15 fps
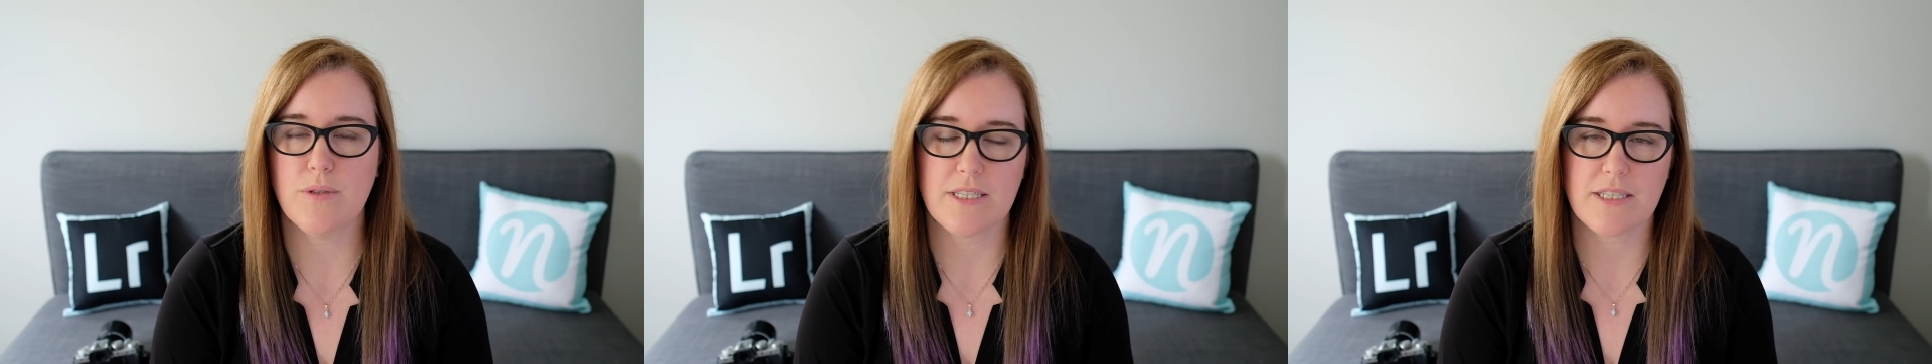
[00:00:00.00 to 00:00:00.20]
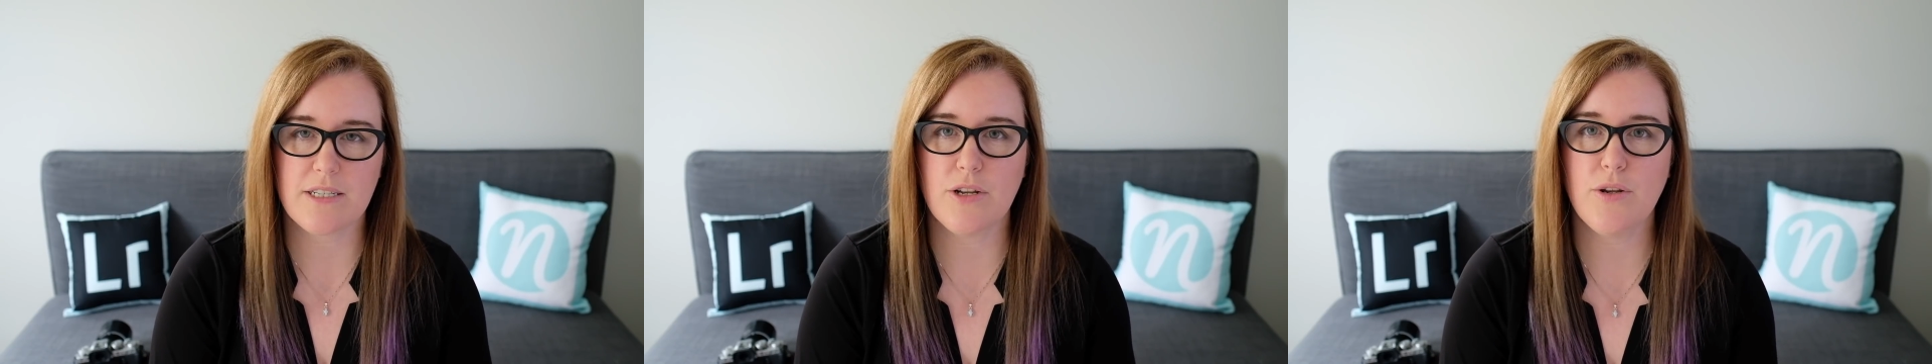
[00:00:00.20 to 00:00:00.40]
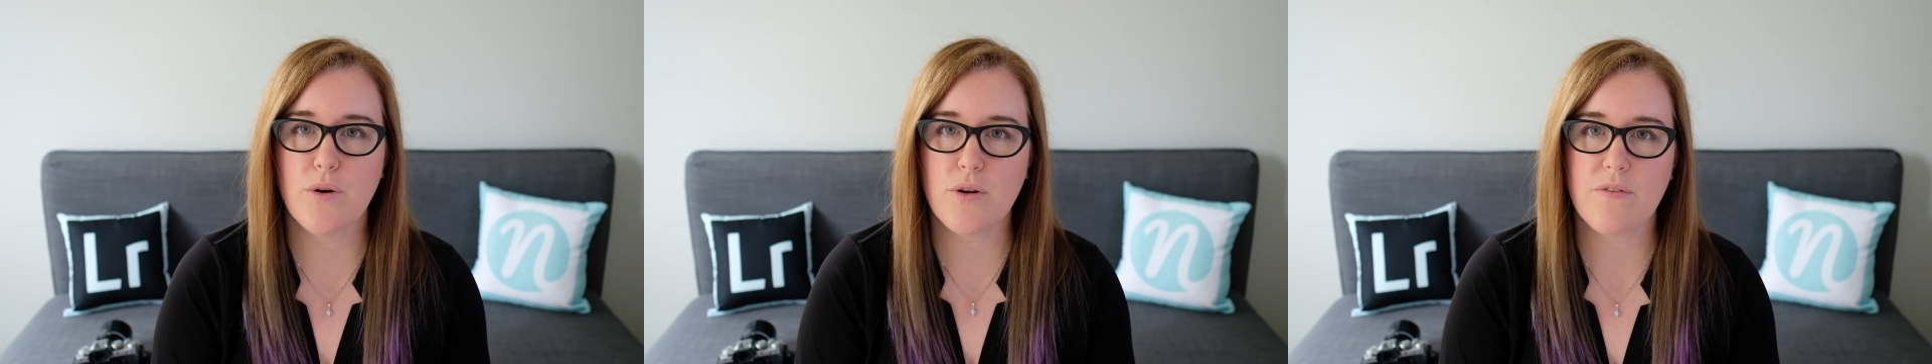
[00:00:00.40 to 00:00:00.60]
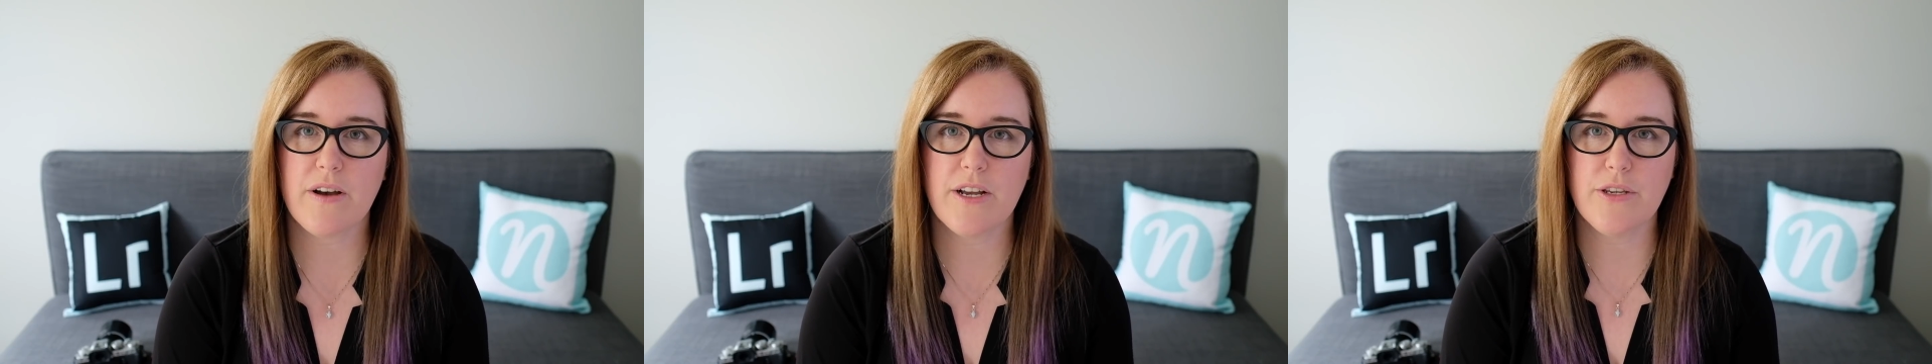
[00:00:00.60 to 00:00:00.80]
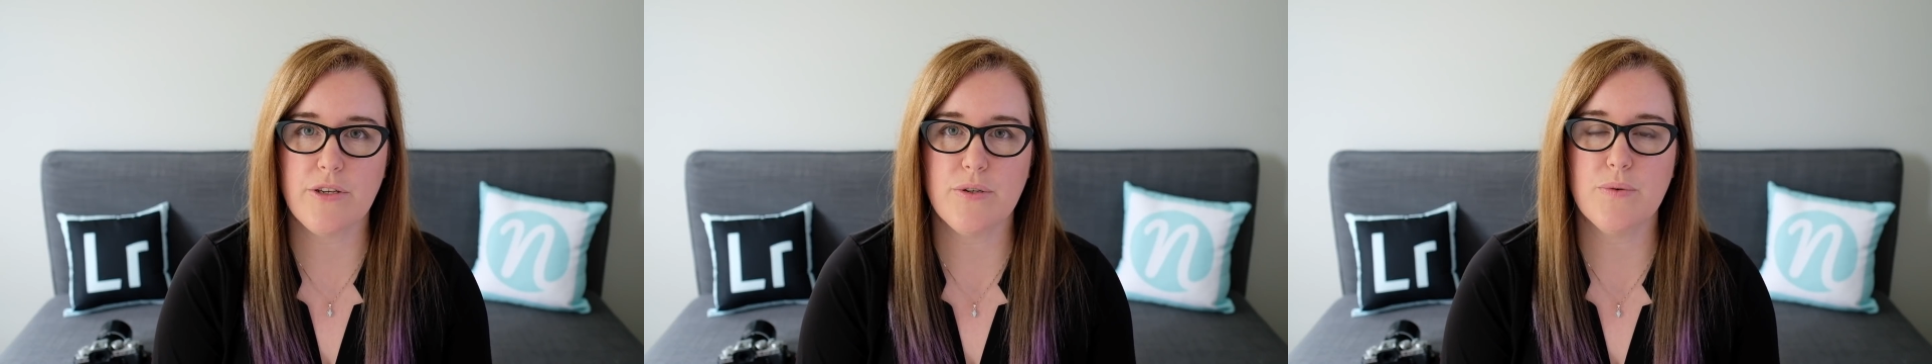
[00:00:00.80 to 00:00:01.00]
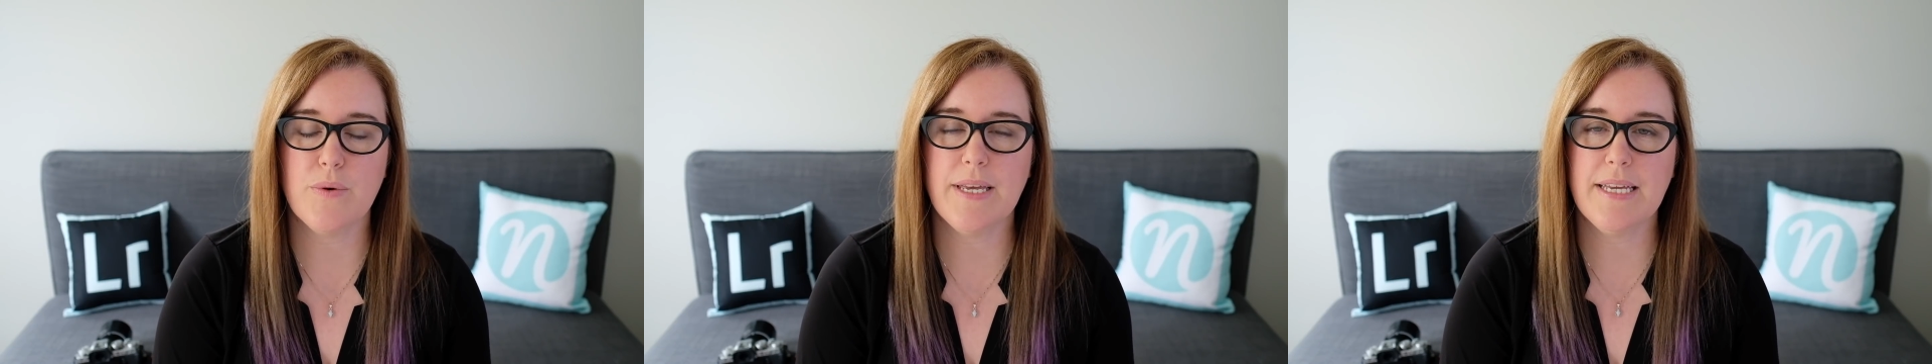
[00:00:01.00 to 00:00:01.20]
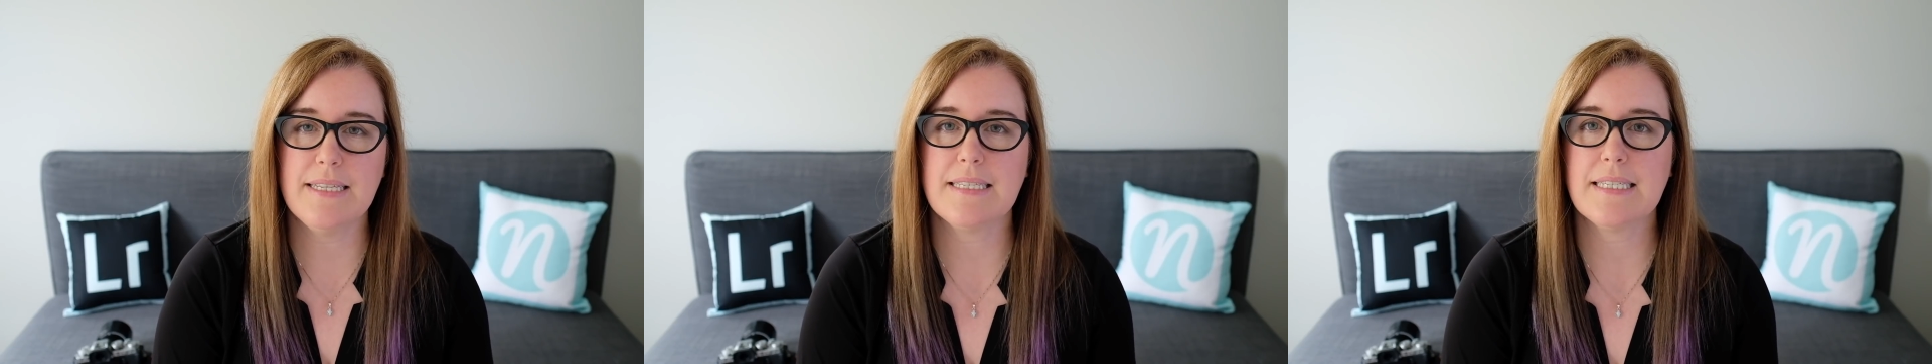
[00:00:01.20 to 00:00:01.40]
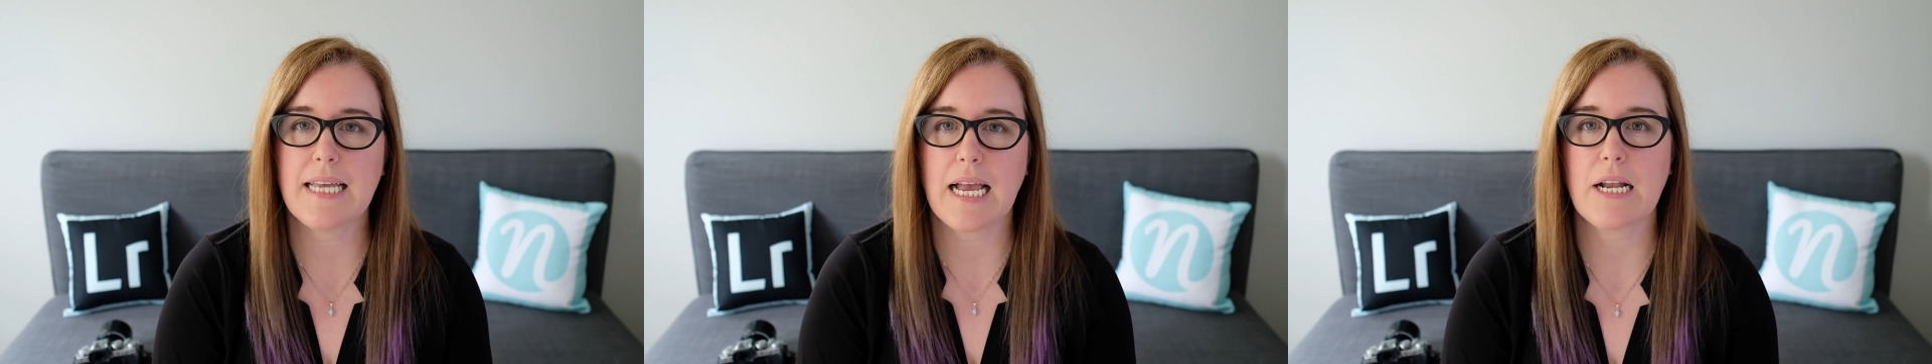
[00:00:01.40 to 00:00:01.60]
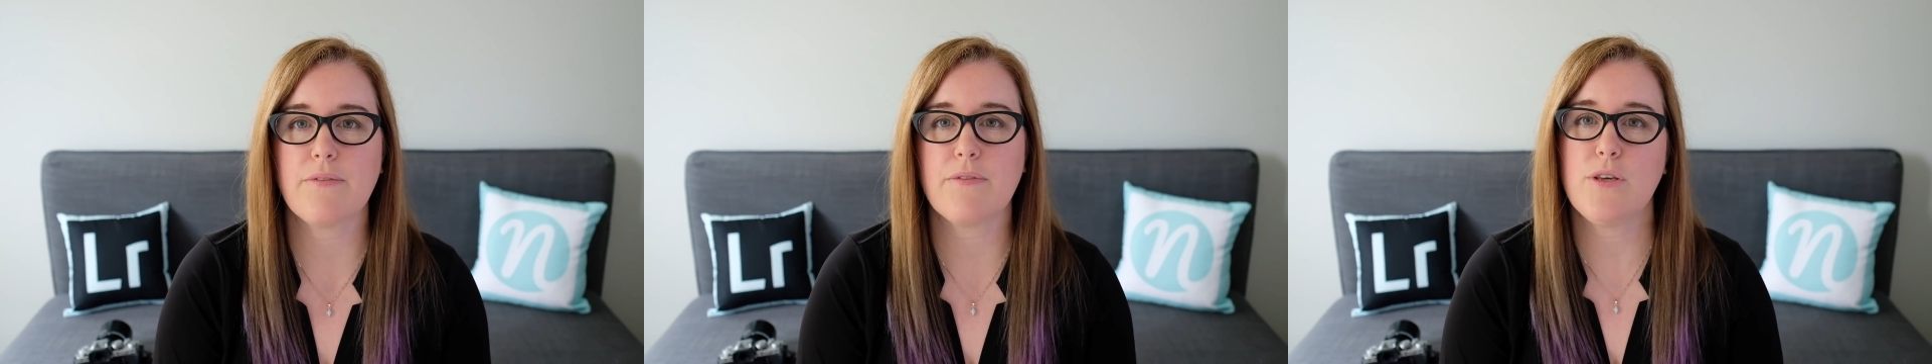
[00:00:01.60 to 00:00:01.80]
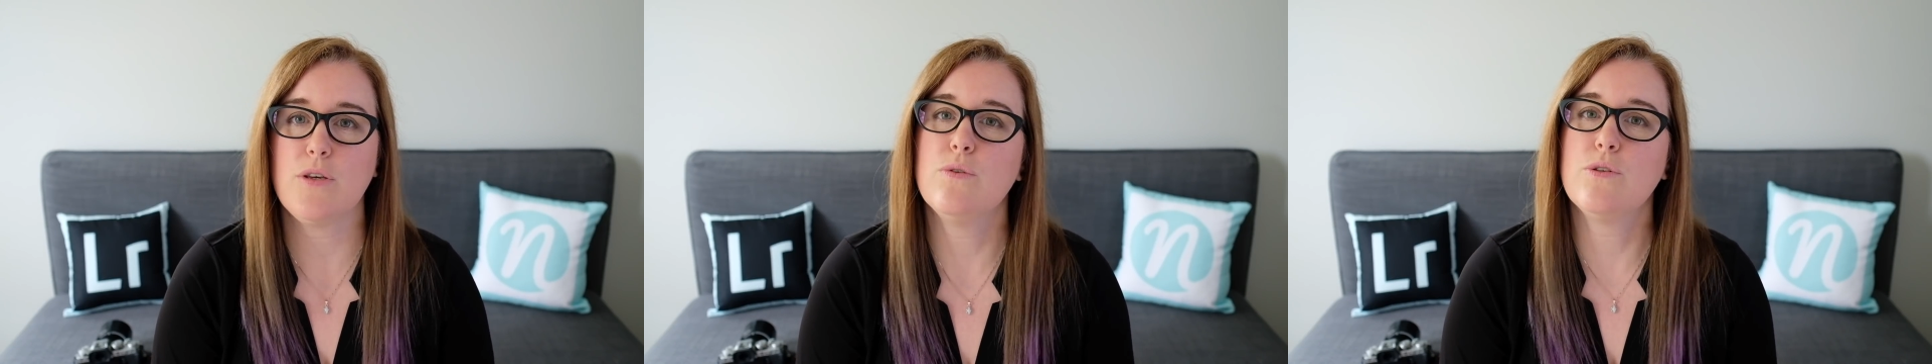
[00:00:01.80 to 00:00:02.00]
That's going to notify you inside of
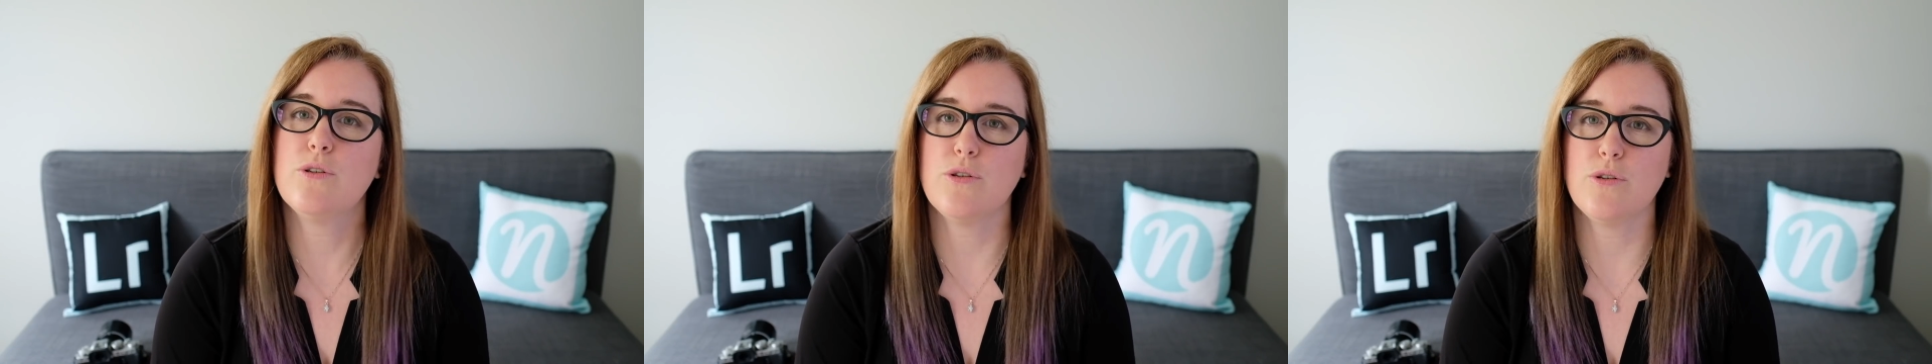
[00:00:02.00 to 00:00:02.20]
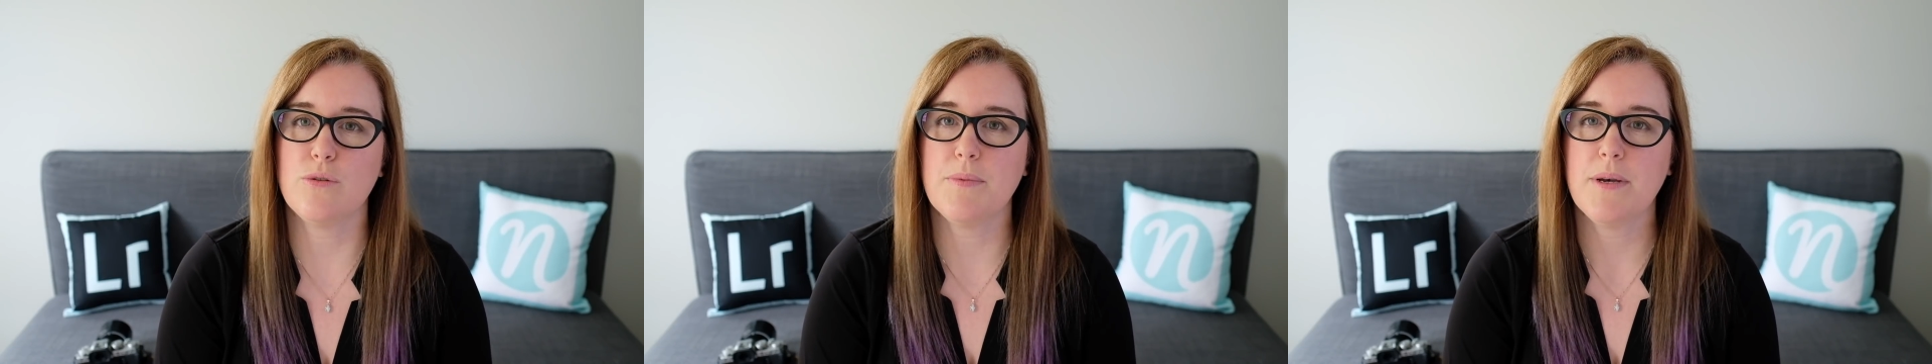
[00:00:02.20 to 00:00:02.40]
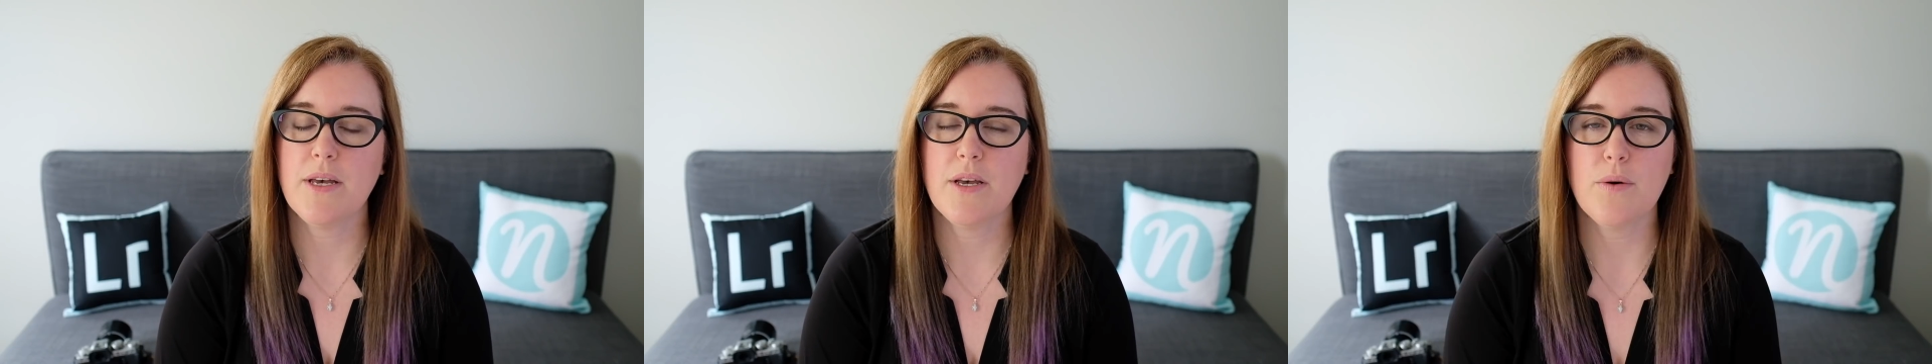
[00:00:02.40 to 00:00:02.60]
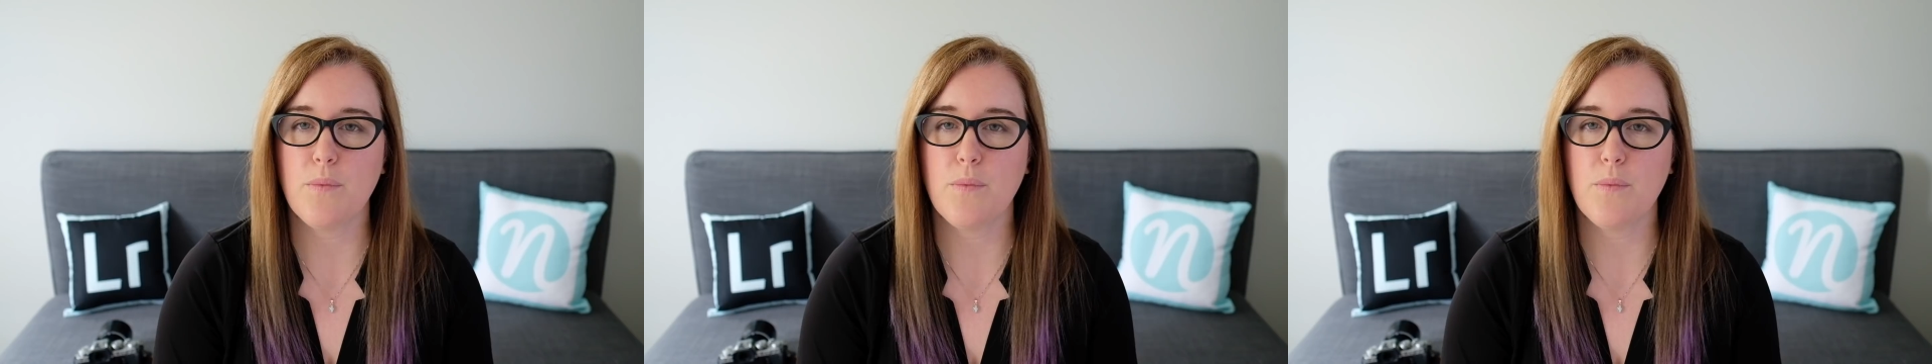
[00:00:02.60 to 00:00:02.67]
YouTube